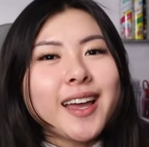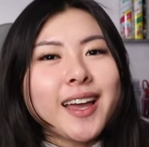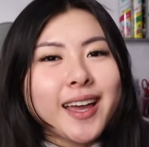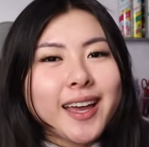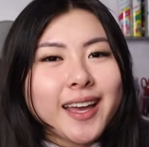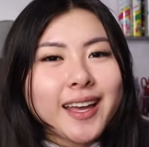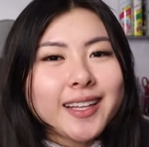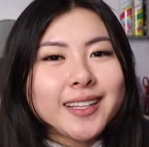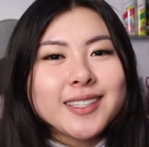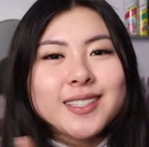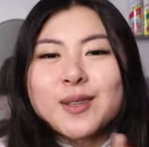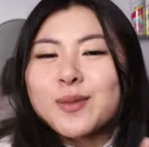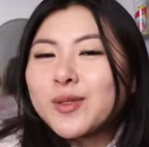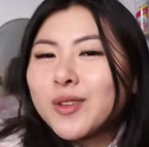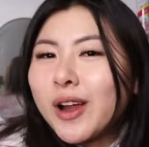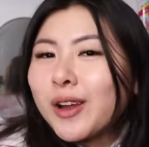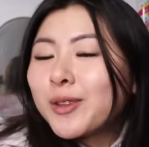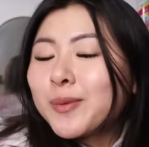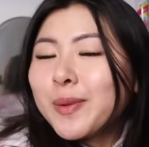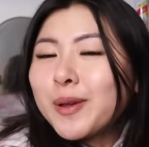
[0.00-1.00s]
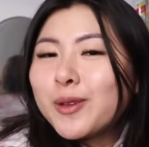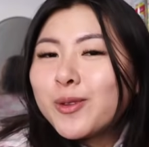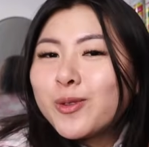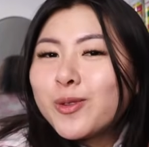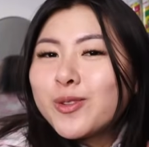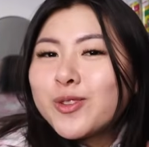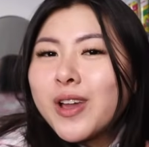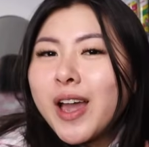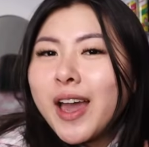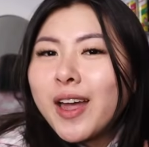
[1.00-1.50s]
And subscribe to my
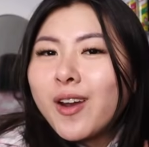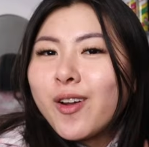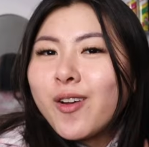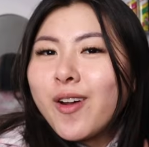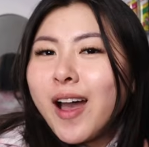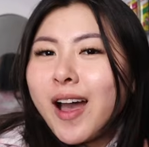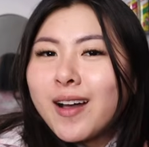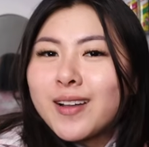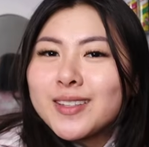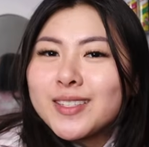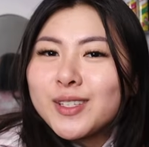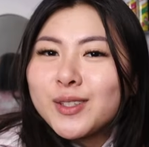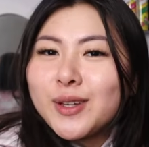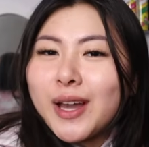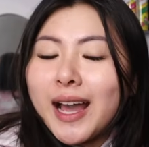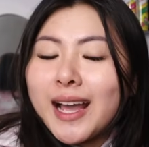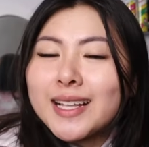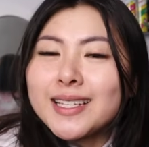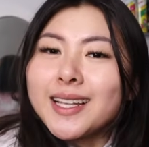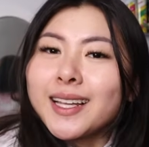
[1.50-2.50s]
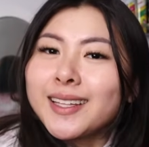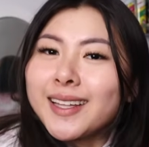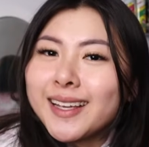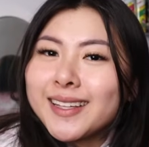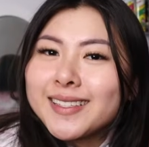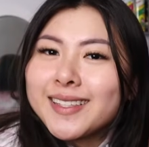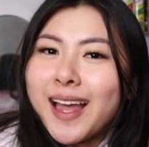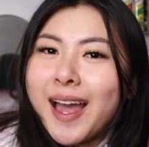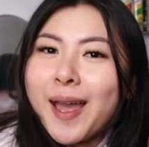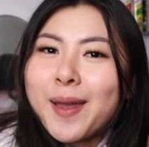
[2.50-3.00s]
YouTube channel. I'll see you guys
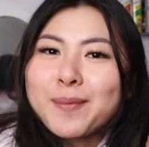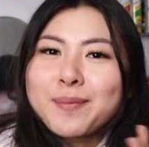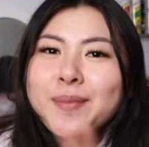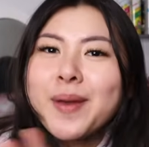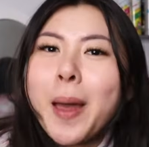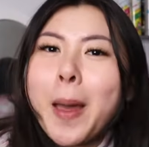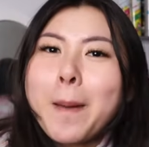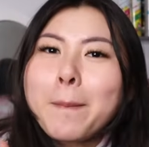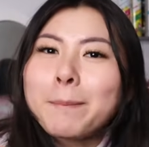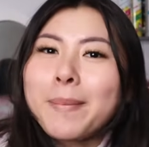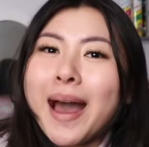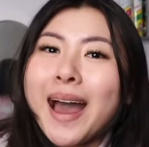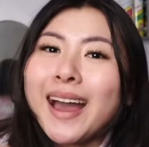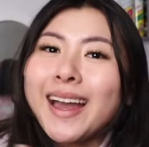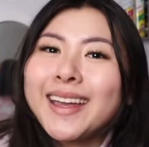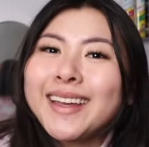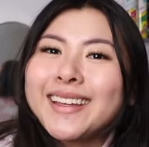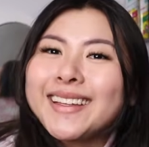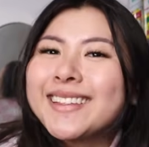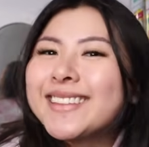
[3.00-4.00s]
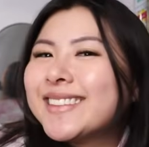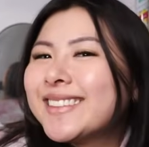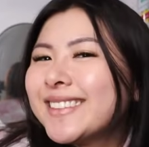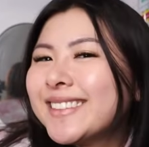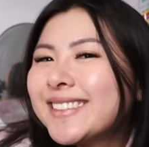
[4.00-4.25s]
next time. Bye!